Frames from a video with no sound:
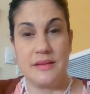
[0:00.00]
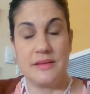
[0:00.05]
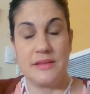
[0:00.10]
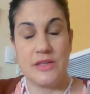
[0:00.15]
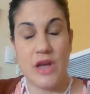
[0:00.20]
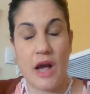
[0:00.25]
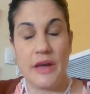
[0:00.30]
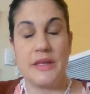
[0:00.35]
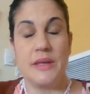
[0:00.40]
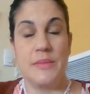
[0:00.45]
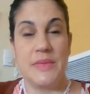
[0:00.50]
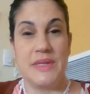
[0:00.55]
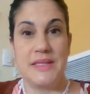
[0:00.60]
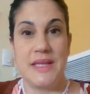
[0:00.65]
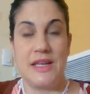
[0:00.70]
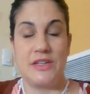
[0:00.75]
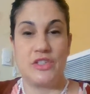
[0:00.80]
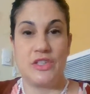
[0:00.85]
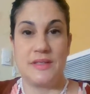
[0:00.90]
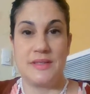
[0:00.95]

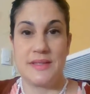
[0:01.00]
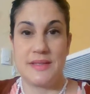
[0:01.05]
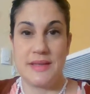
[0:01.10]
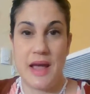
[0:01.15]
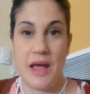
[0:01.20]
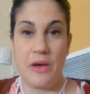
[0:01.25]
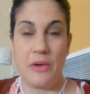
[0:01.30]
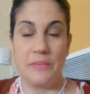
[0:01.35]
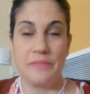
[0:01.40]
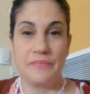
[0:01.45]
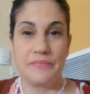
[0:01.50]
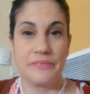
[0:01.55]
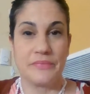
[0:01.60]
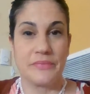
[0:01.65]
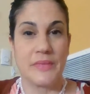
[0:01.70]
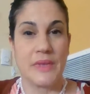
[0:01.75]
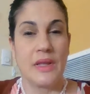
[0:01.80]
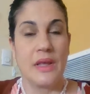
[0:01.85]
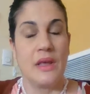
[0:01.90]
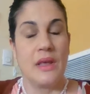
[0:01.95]
documentation style.
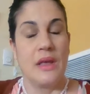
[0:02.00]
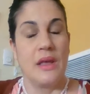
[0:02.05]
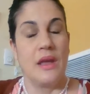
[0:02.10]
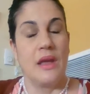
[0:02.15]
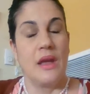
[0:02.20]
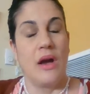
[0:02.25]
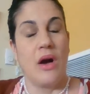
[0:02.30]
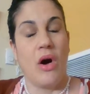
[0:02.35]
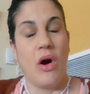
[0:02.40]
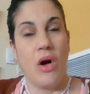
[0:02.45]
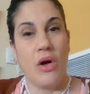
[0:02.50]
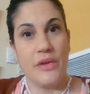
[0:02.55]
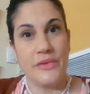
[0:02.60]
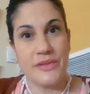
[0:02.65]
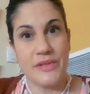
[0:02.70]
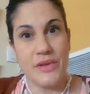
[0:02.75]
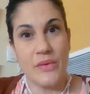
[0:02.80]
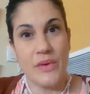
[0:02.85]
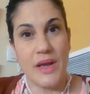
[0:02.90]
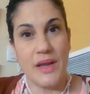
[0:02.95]

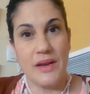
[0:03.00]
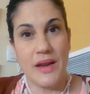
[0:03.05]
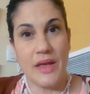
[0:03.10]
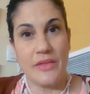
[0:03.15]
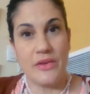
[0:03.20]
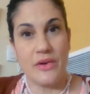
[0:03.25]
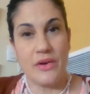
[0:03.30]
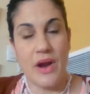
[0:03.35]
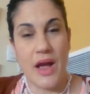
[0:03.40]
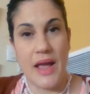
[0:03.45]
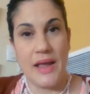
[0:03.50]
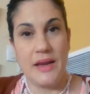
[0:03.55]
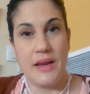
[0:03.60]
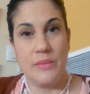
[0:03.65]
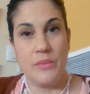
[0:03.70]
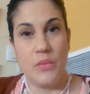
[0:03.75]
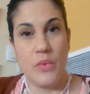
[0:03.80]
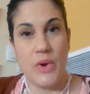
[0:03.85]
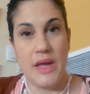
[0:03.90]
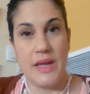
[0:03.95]
Also, another
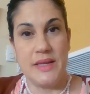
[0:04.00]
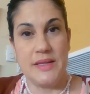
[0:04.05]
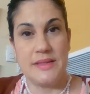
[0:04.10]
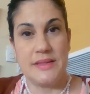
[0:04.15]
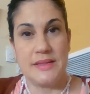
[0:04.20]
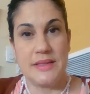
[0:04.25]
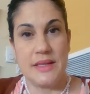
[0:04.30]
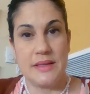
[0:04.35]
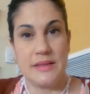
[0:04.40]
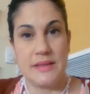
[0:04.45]
item was